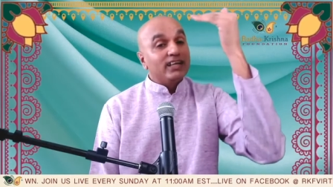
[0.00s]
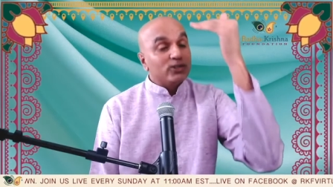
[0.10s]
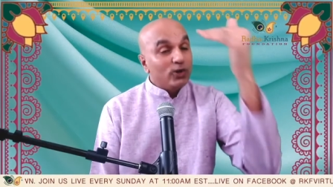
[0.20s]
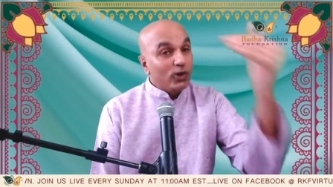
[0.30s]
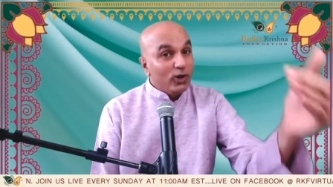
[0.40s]

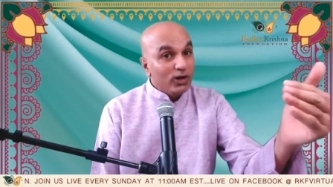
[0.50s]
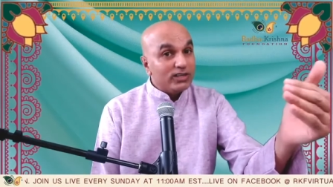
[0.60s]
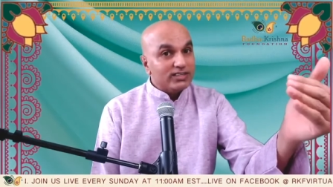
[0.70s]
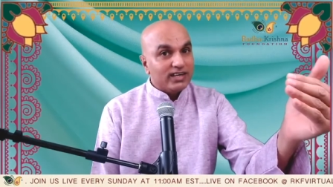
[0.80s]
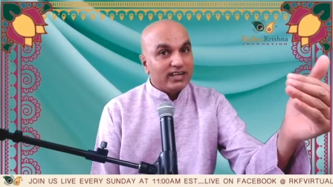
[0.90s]
and at
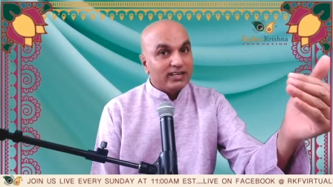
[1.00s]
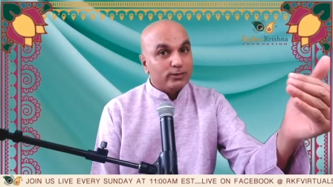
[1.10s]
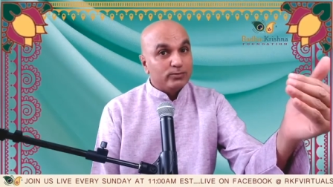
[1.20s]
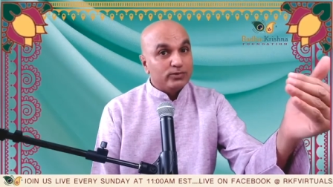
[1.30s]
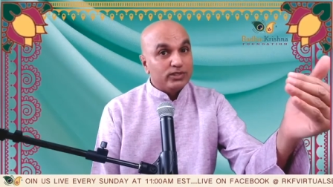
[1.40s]
all
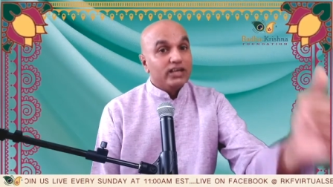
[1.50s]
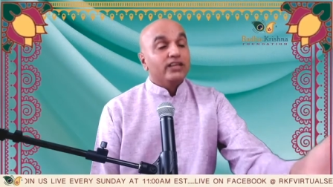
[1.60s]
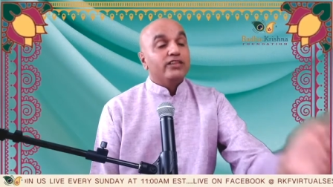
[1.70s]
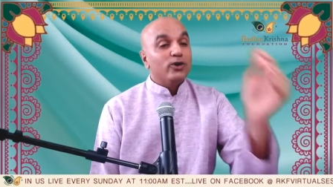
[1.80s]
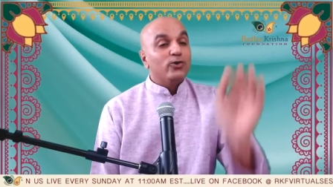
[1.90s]

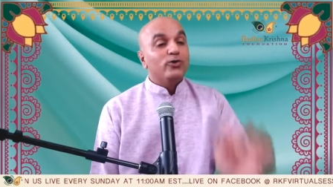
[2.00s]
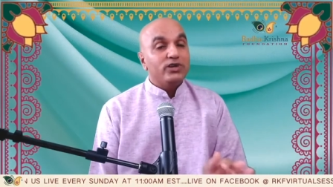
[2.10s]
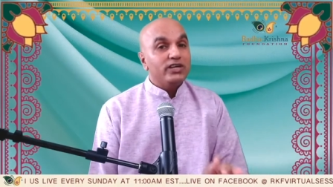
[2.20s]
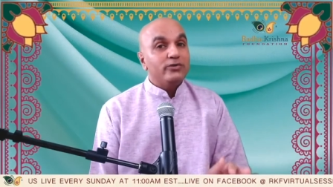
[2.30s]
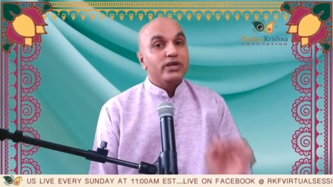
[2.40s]
times, the
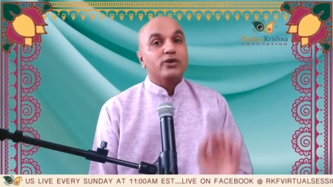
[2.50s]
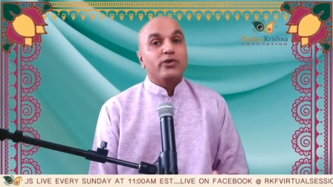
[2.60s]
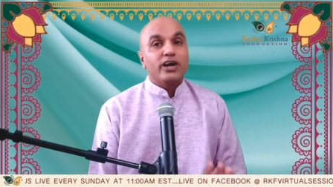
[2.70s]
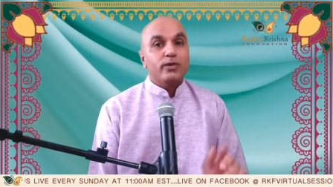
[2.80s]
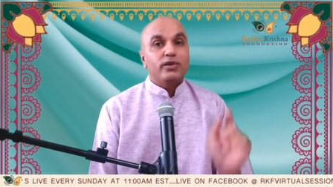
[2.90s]
only
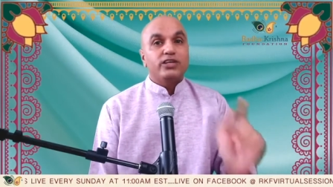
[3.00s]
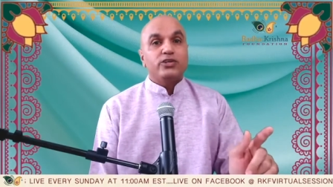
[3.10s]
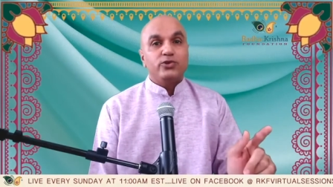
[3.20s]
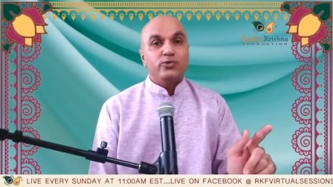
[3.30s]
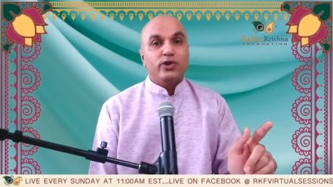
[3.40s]

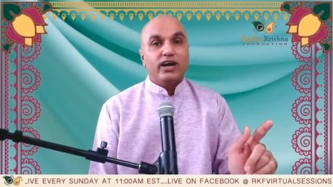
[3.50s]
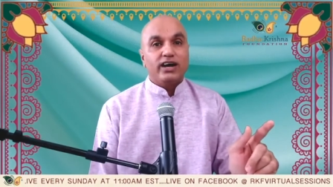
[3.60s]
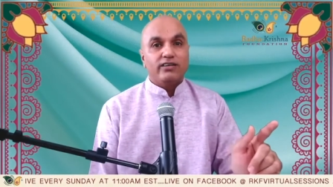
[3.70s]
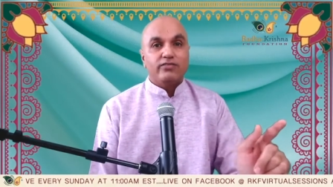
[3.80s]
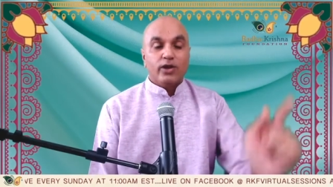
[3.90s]
requirement
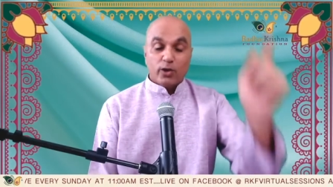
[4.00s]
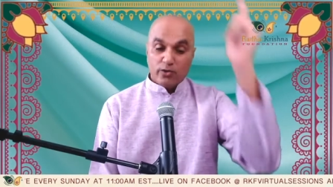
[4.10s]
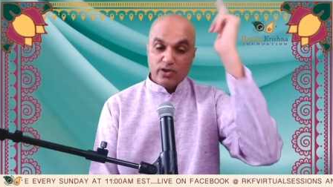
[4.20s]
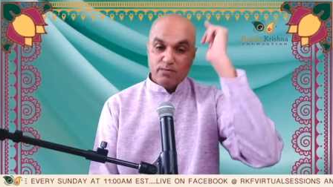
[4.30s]
you have,